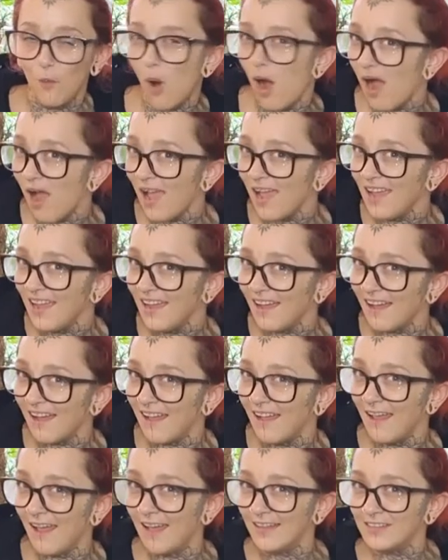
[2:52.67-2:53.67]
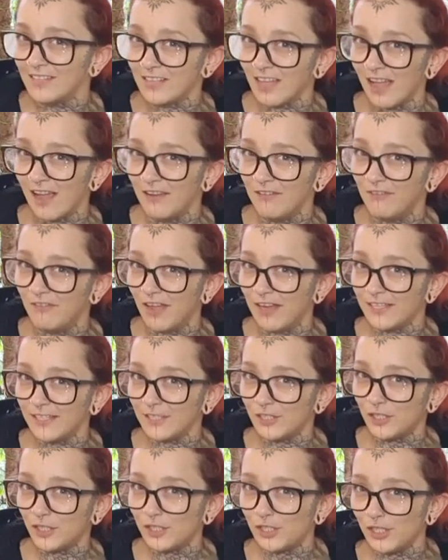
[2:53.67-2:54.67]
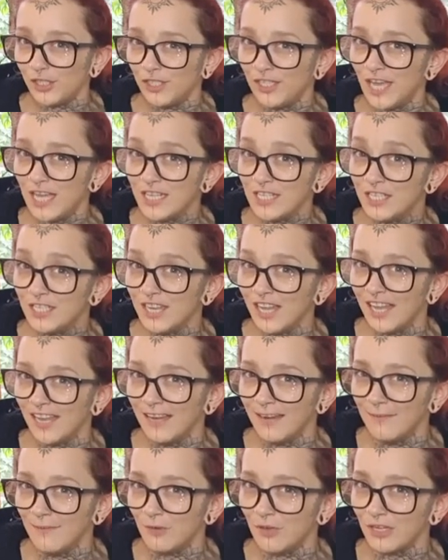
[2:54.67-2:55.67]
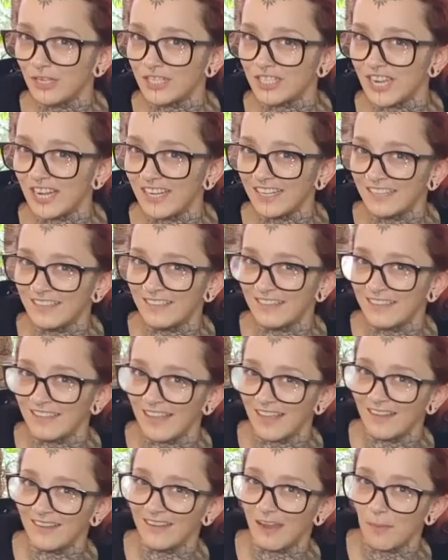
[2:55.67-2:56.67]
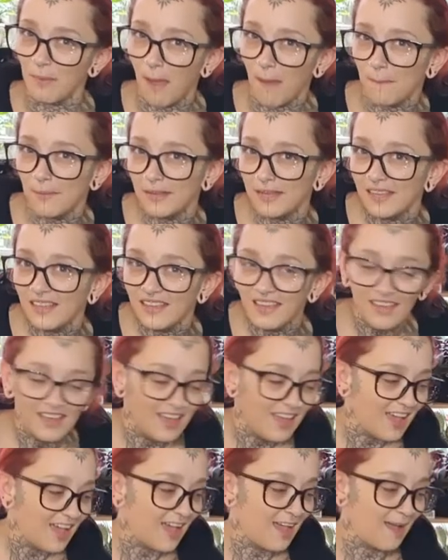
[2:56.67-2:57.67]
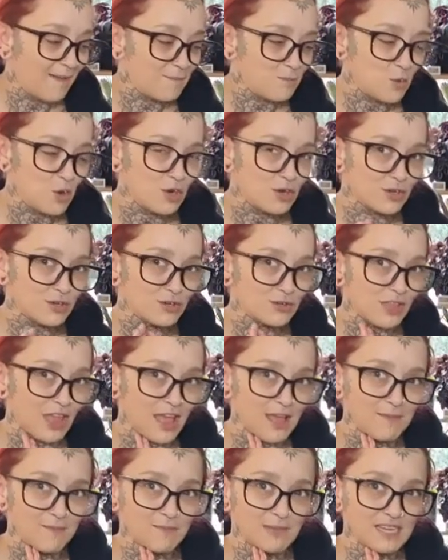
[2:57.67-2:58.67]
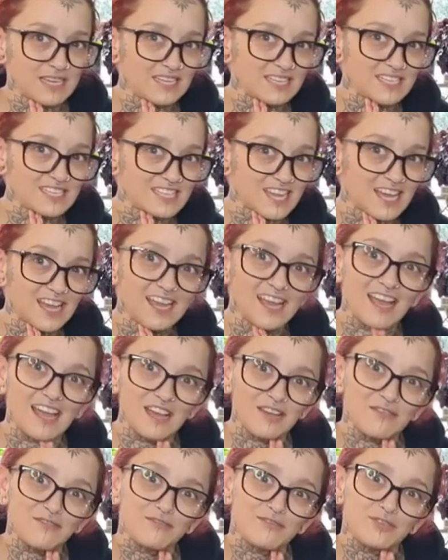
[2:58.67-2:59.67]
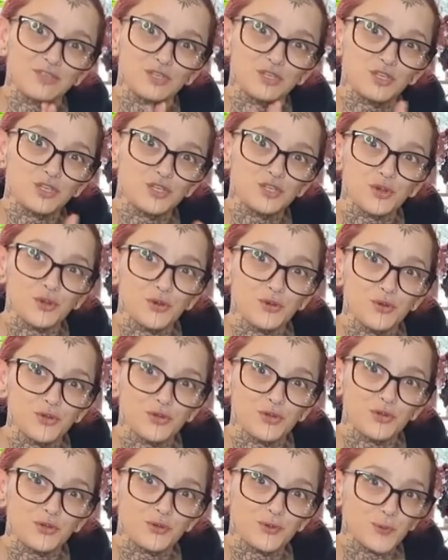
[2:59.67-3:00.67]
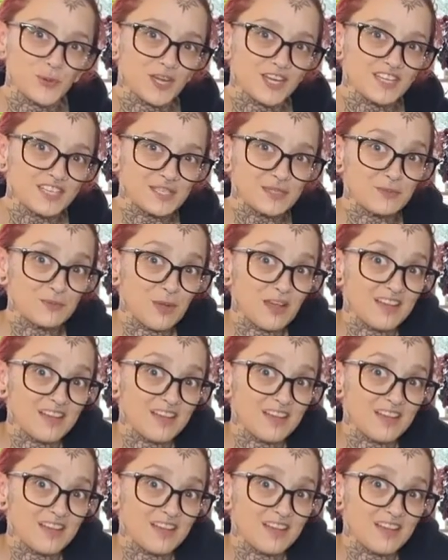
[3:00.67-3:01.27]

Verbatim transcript: why I had to kind of vanish yesterday. A more exciting thing ended up happening. And um, what that means I have to show you as